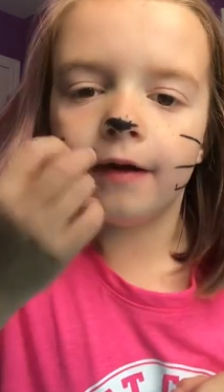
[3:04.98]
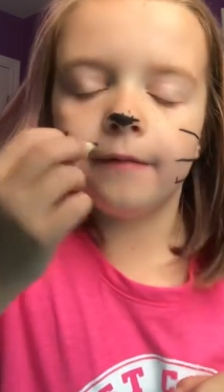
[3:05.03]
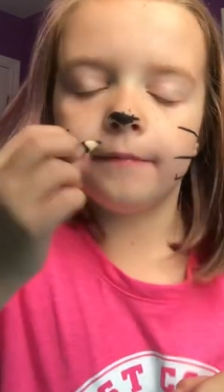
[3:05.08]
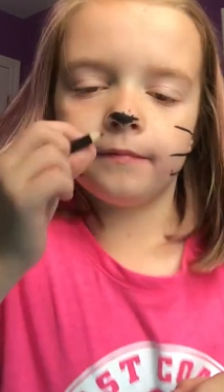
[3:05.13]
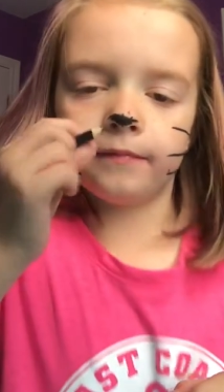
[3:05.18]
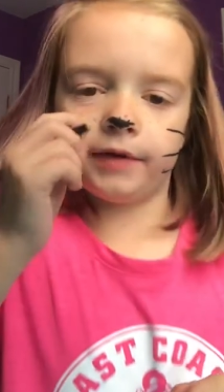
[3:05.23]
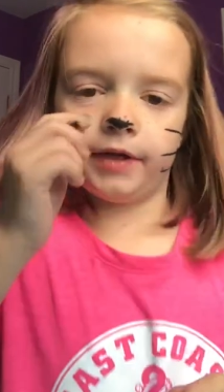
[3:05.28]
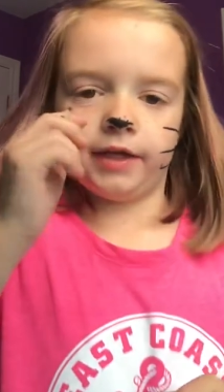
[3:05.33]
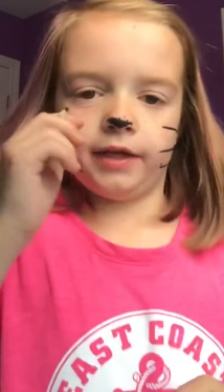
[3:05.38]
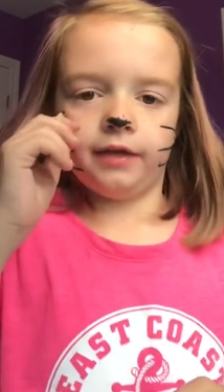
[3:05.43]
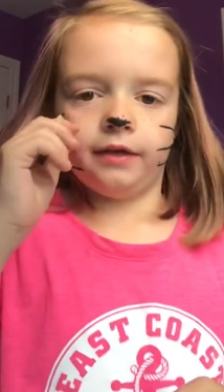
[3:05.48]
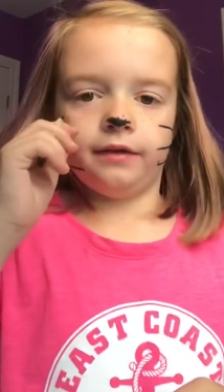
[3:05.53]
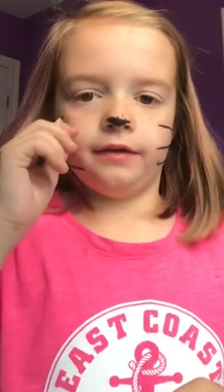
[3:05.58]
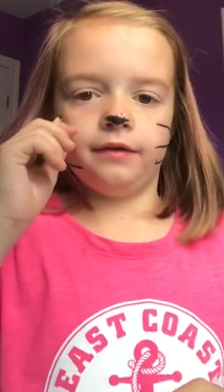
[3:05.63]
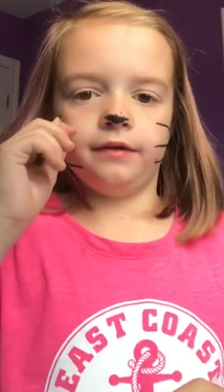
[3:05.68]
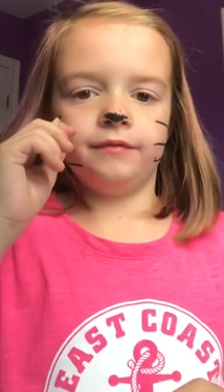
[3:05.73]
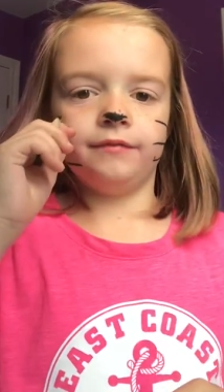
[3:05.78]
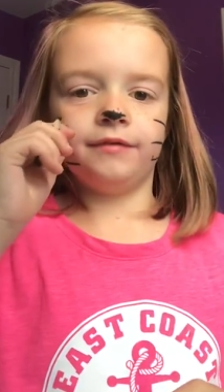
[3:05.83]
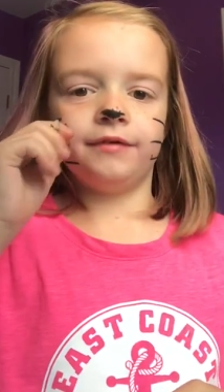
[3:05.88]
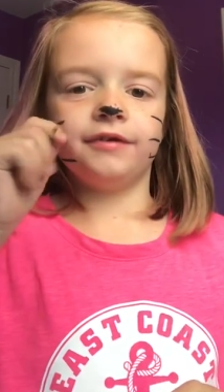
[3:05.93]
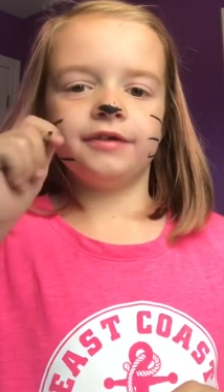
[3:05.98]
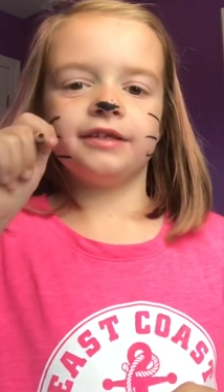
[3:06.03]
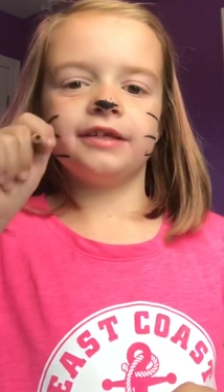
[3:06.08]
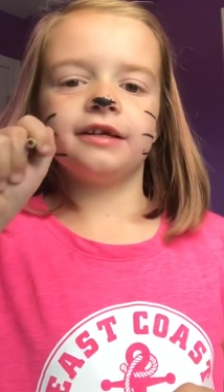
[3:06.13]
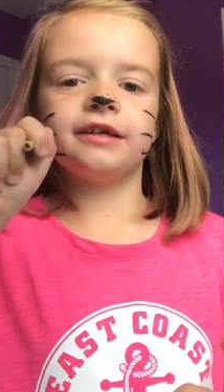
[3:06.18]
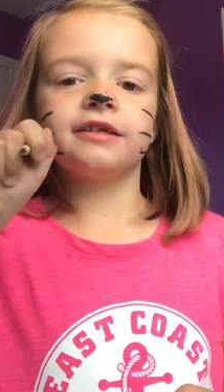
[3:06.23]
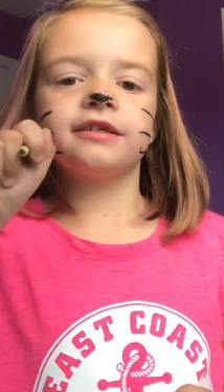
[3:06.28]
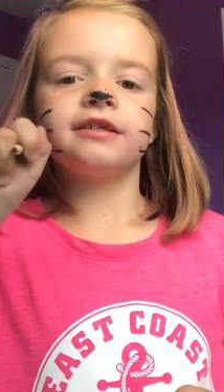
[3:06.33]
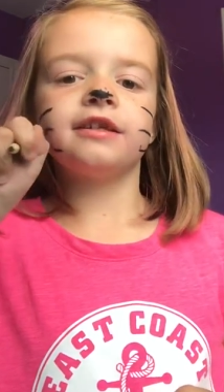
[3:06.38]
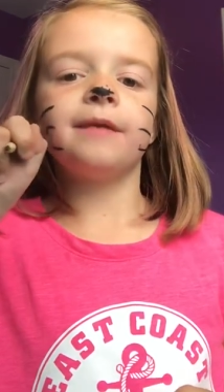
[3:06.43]
Wait, what was the
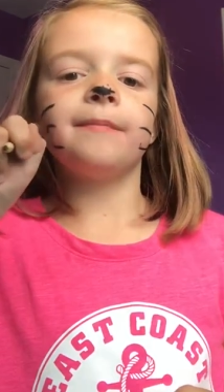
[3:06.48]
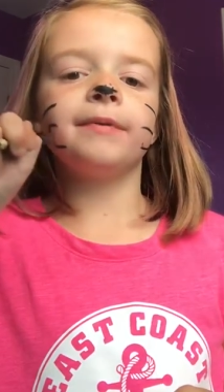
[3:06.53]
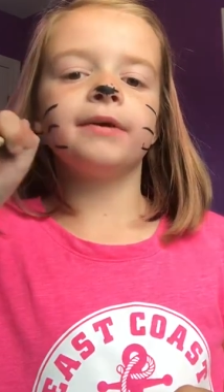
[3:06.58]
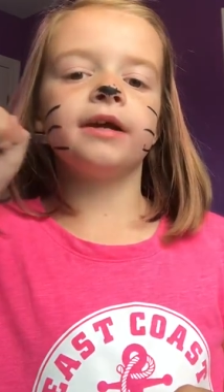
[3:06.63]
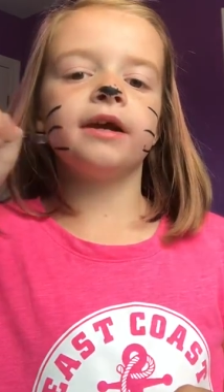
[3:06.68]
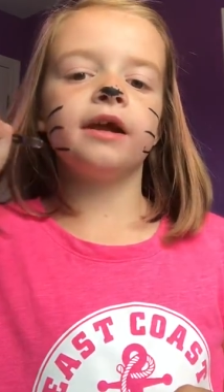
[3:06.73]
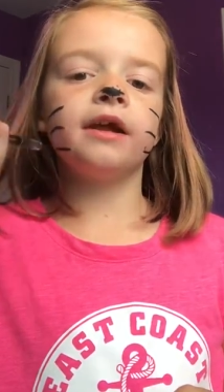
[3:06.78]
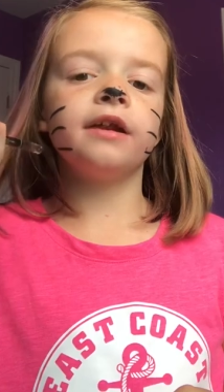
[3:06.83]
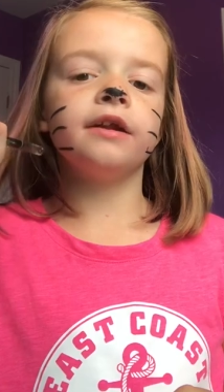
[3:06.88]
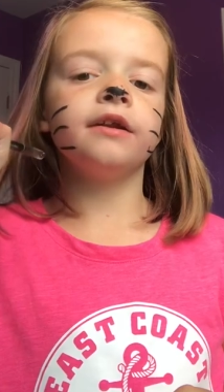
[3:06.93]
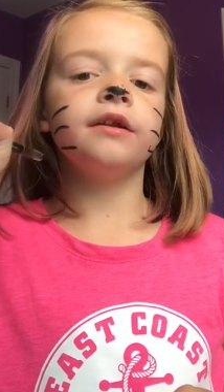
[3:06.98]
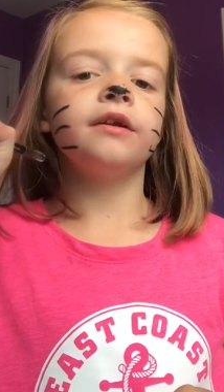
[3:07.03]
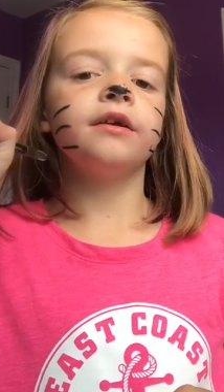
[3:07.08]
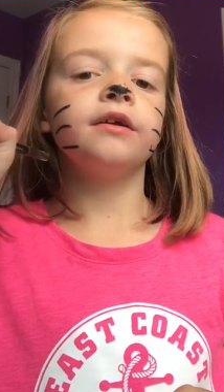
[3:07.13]
next step again?